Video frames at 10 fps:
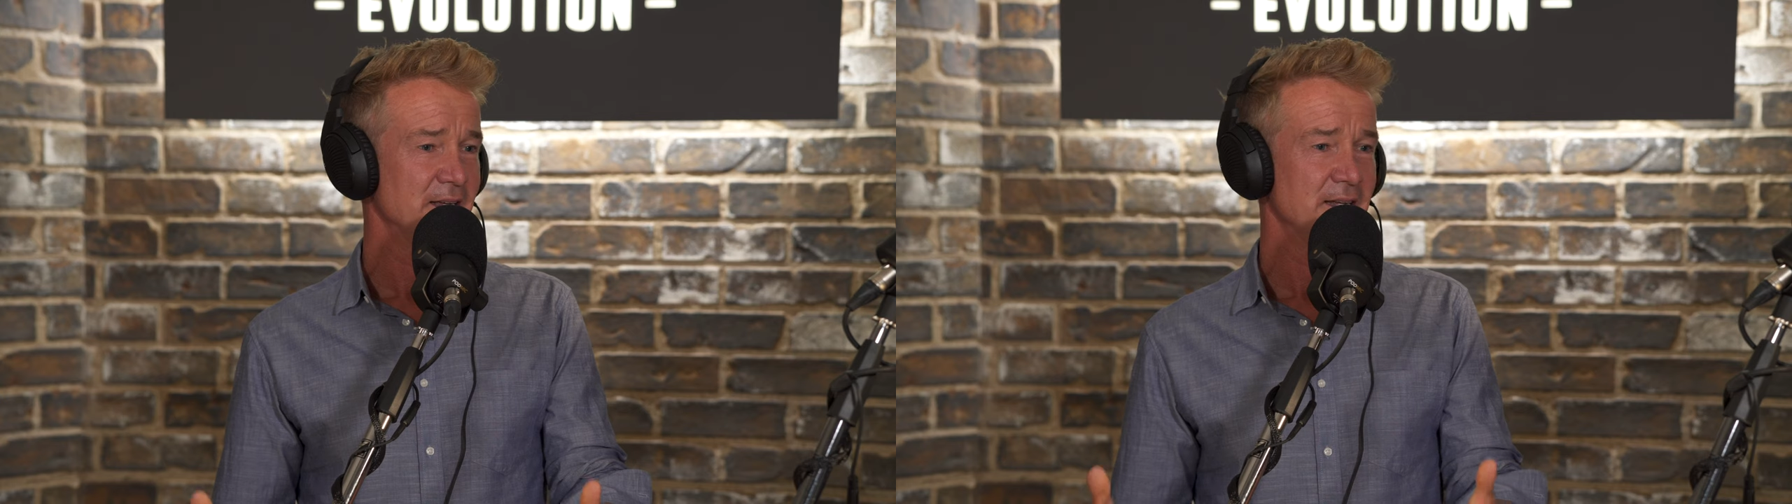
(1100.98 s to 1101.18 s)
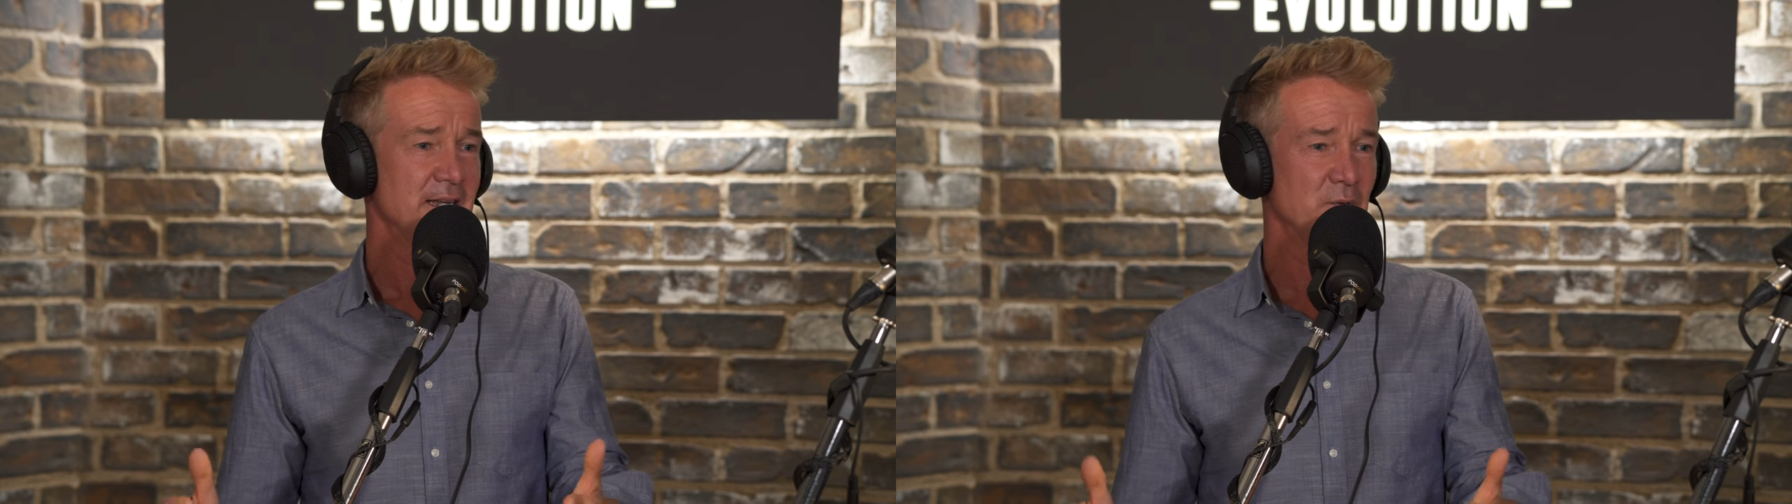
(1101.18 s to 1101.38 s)

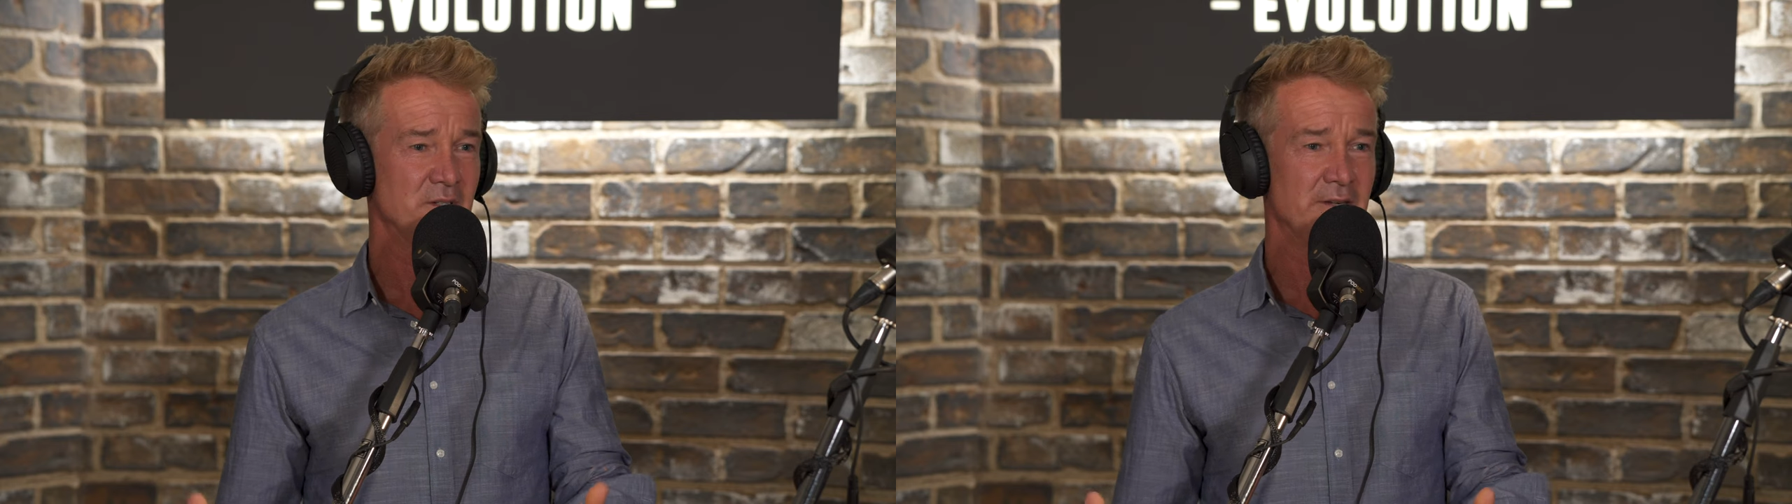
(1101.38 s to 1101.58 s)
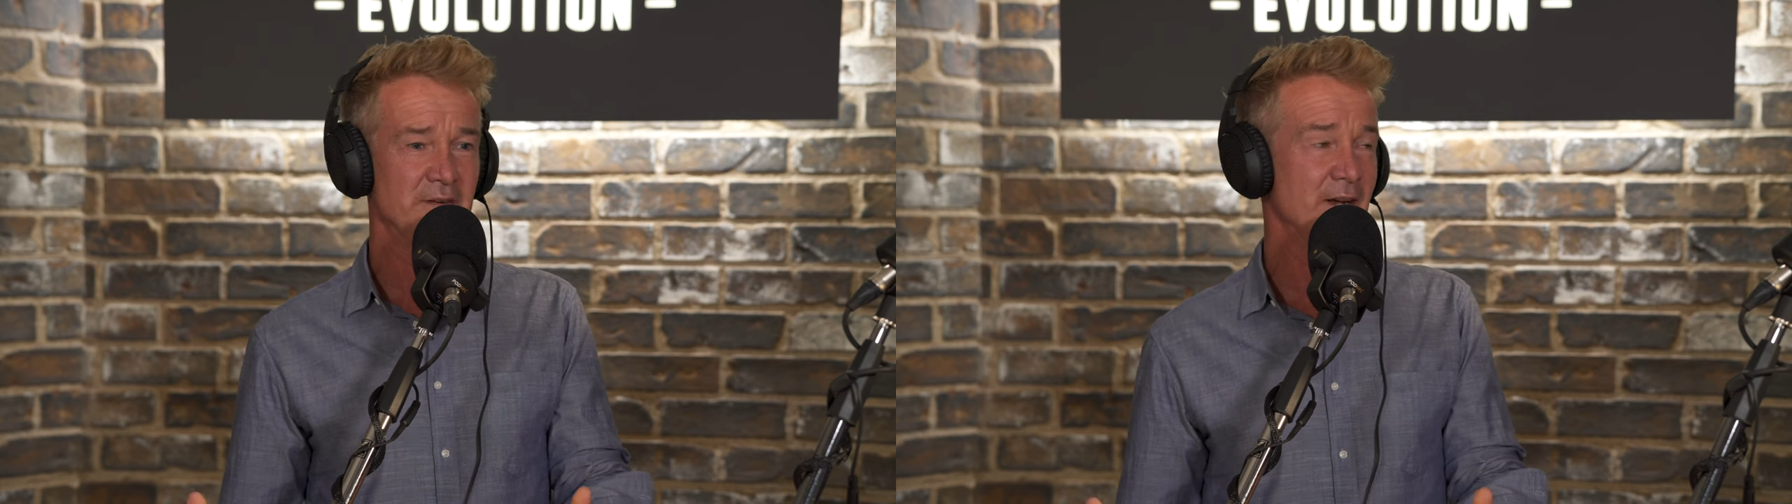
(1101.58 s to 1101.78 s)
he
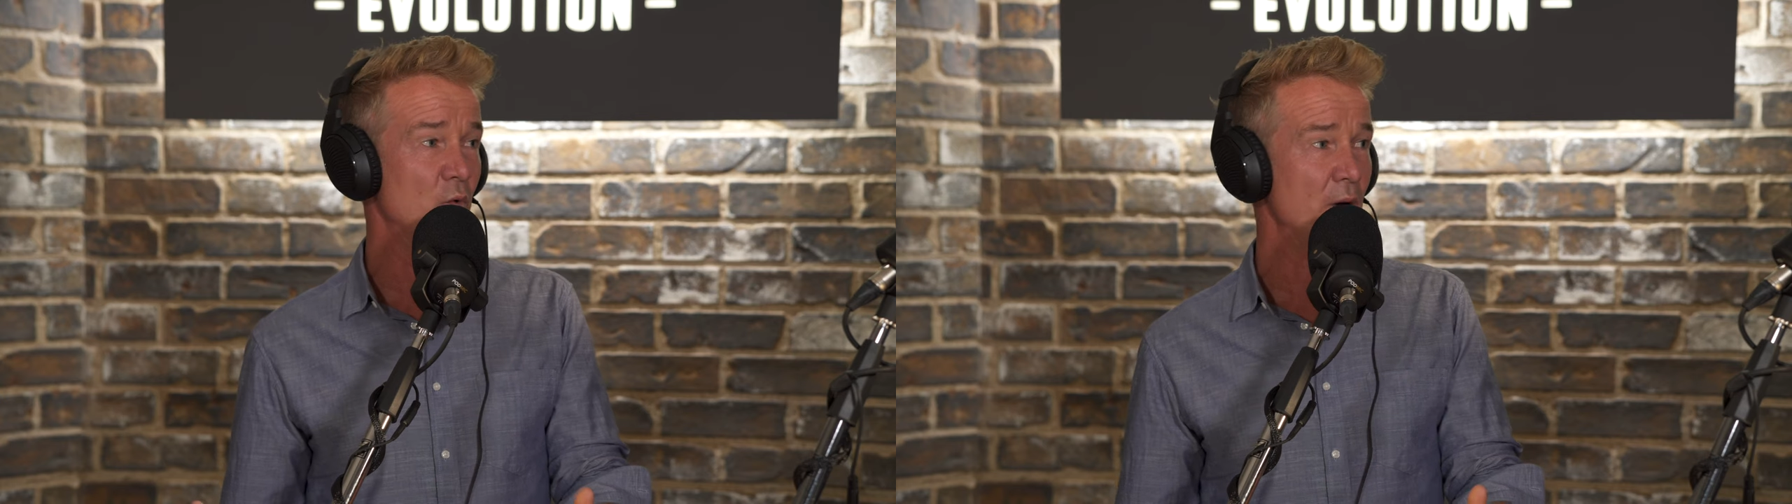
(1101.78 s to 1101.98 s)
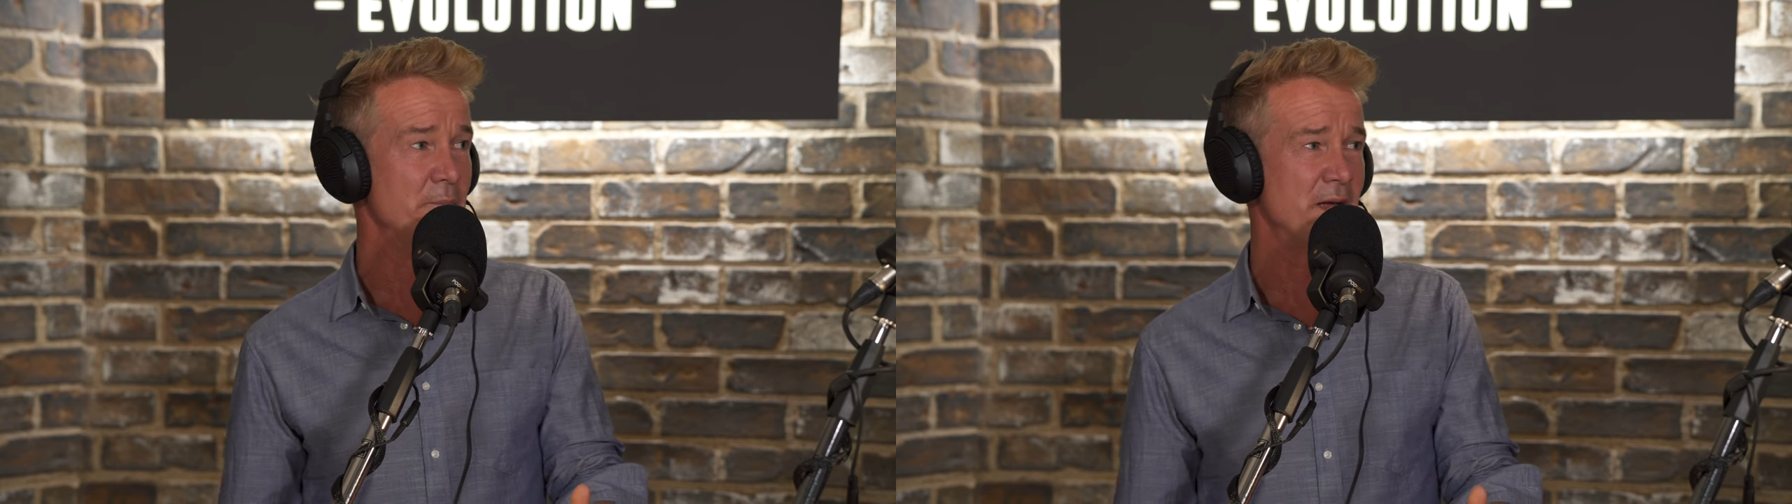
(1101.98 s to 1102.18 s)
was living in a
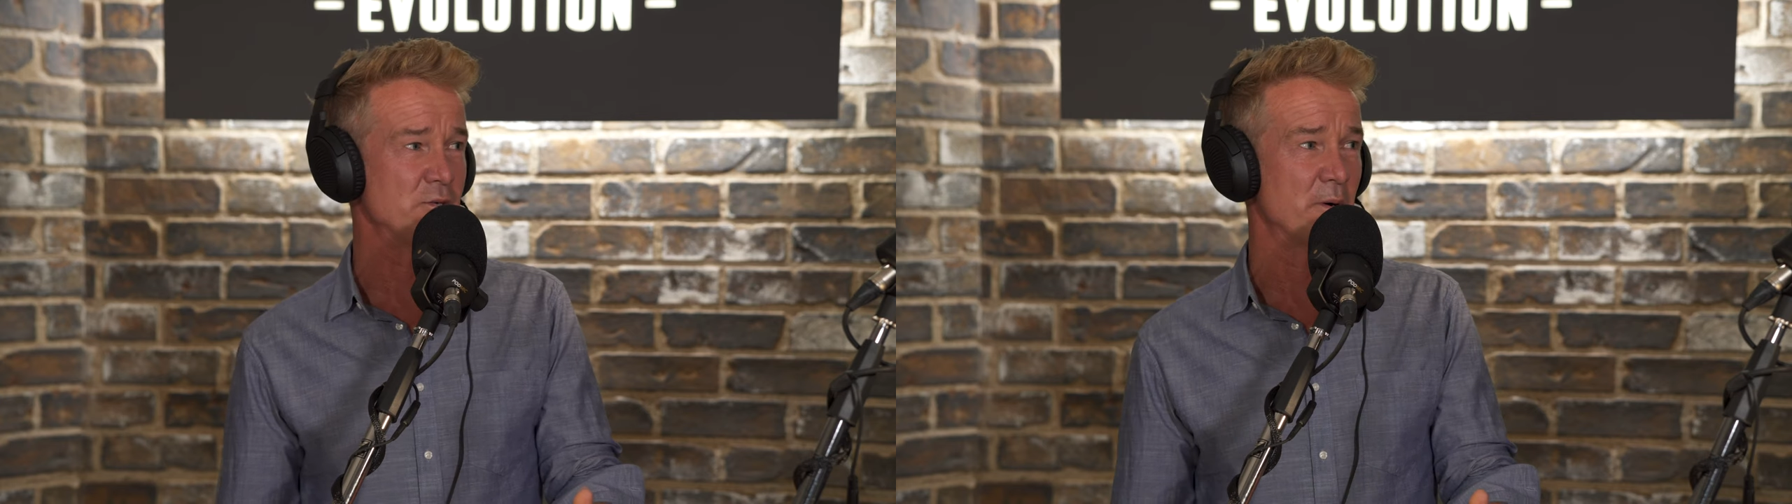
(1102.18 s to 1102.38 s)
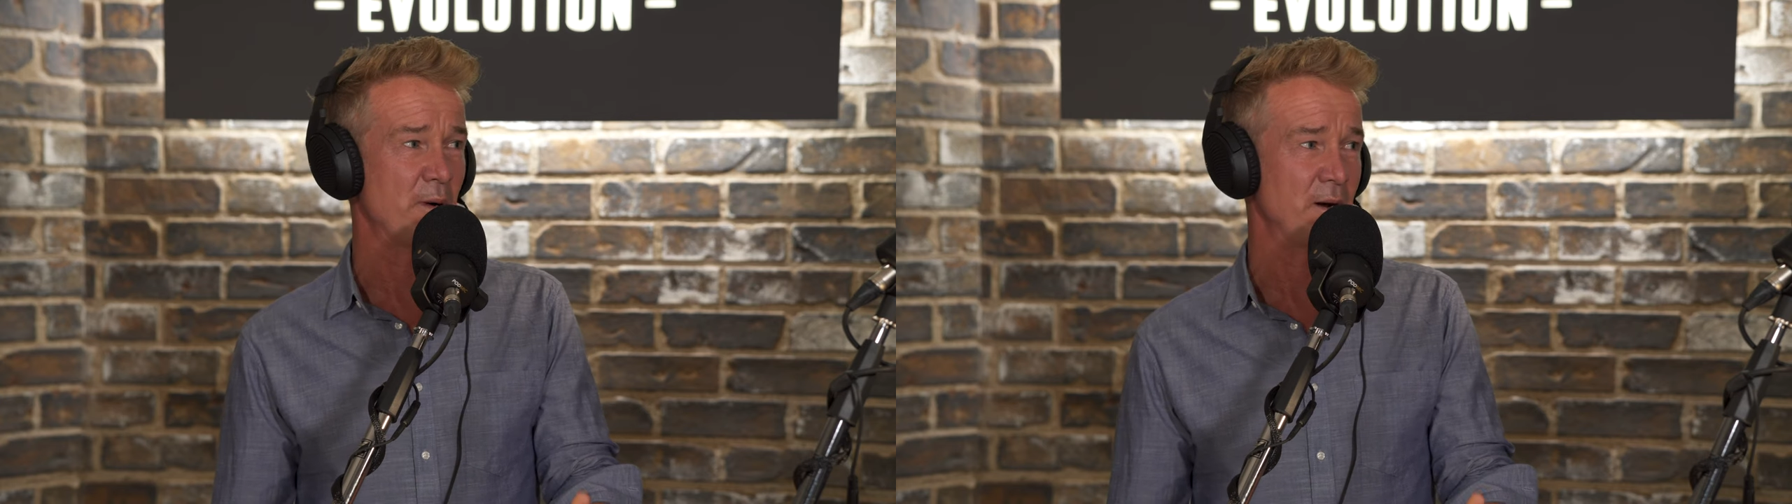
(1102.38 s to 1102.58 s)
one
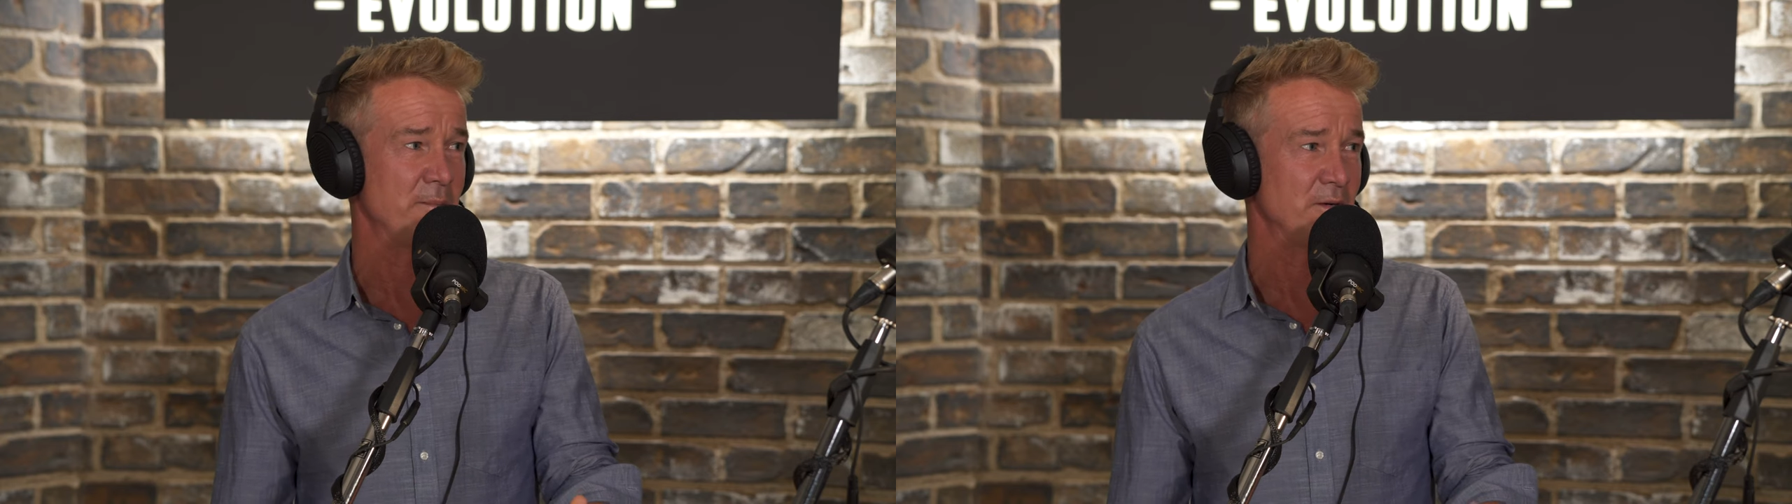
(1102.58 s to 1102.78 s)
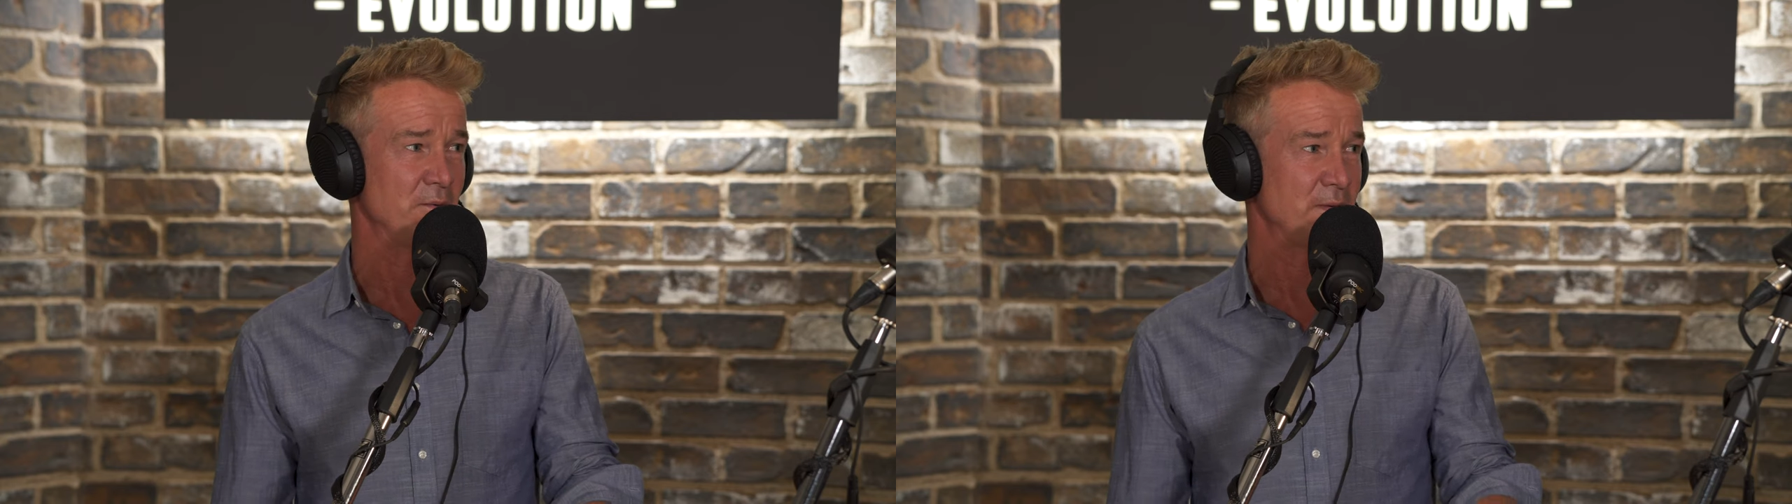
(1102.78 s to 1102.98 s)
bedroom
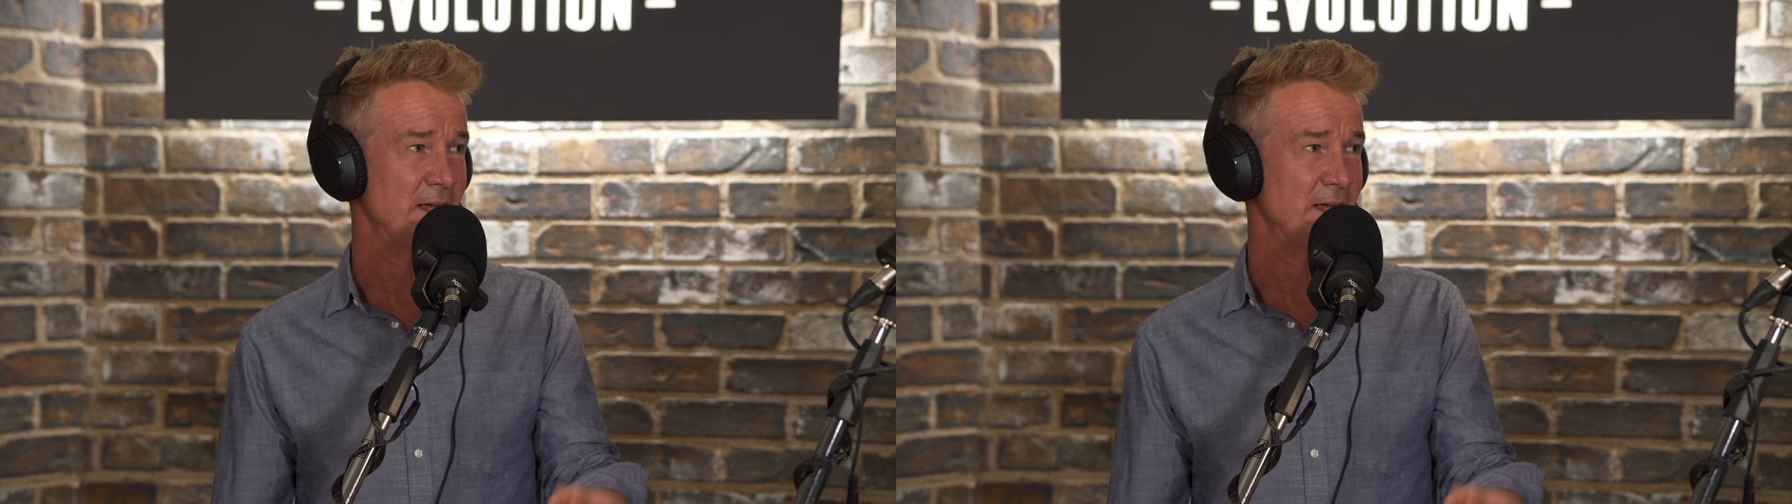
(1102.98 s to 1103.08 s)
apartment,